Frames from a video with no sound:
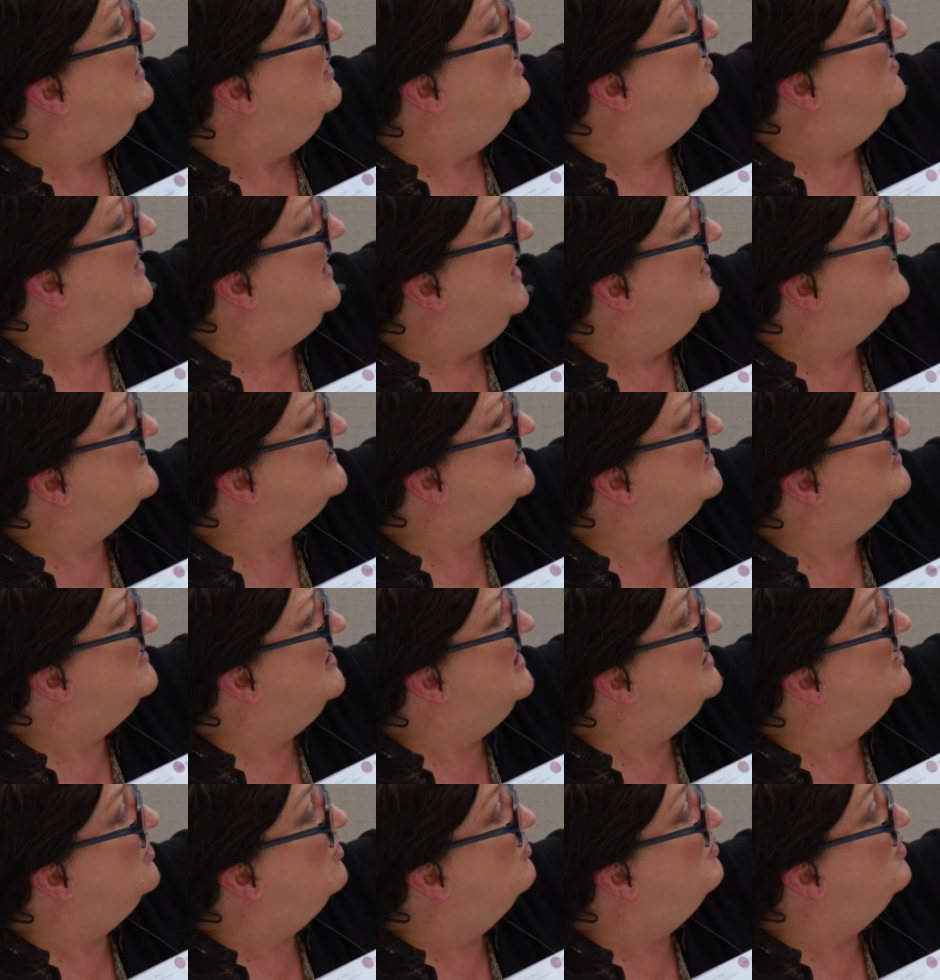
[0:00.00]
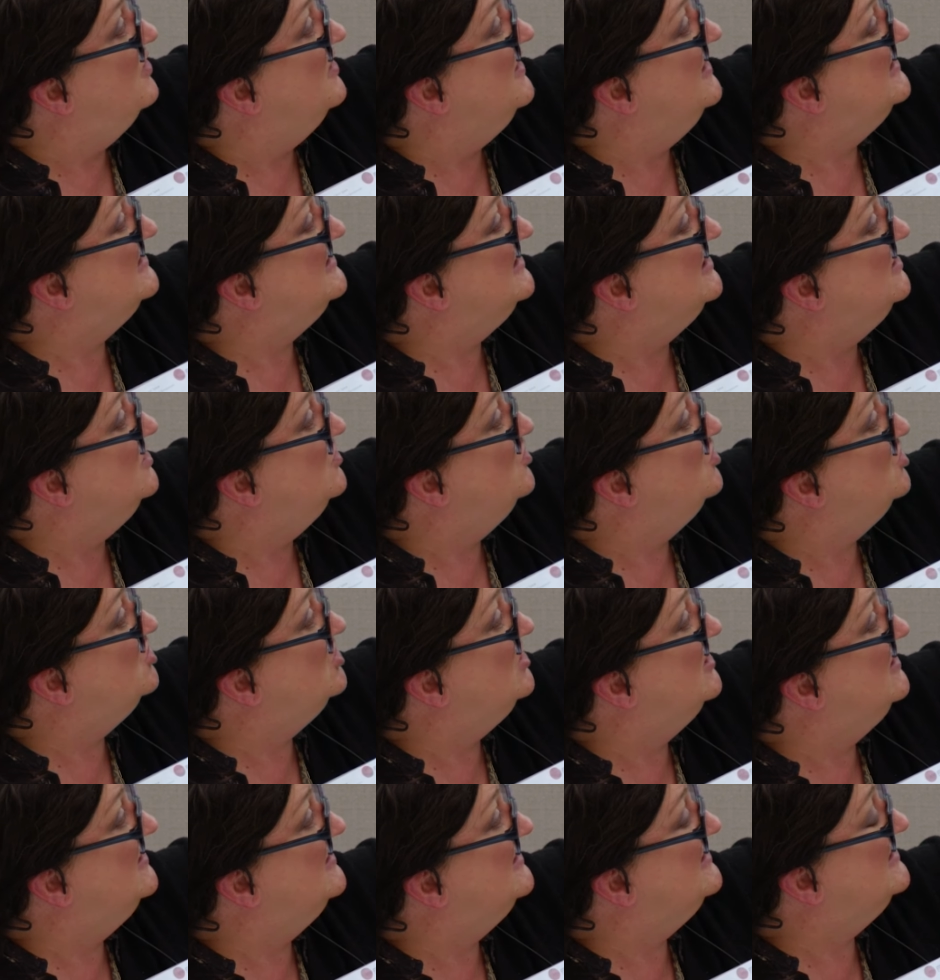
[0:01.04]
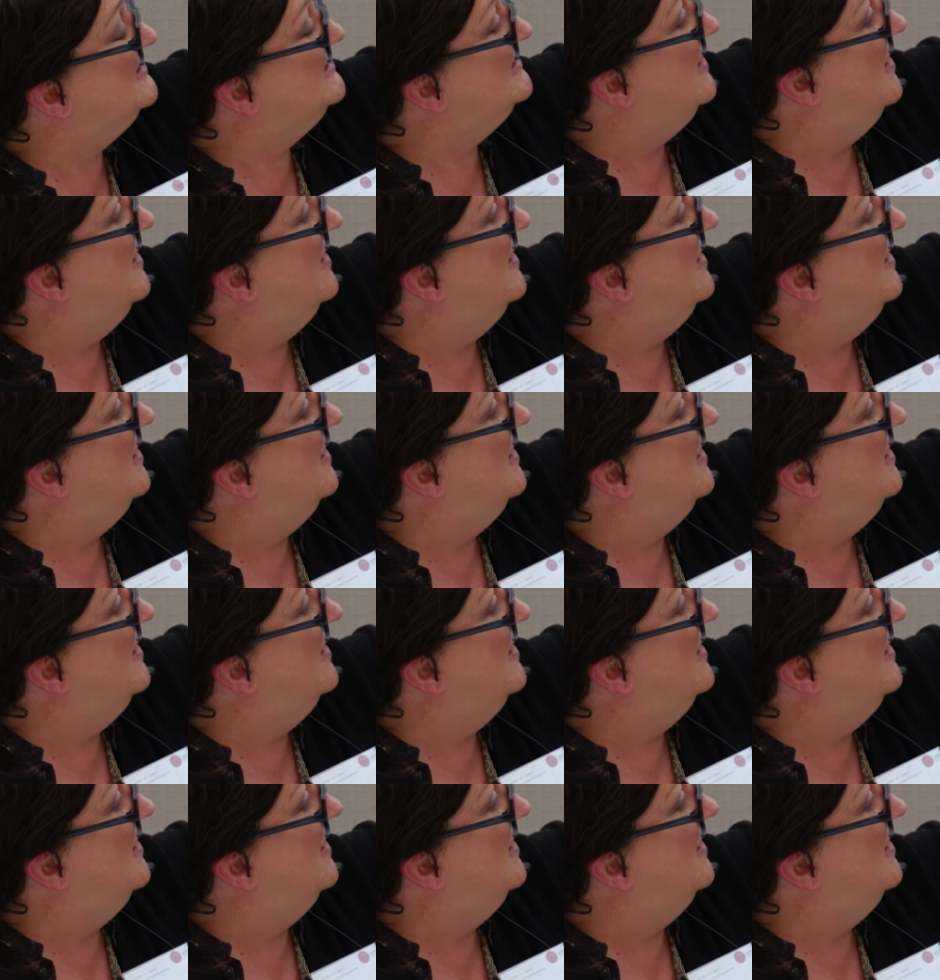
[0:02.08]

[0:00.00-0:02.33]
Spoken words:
We have some eco-bullet solutions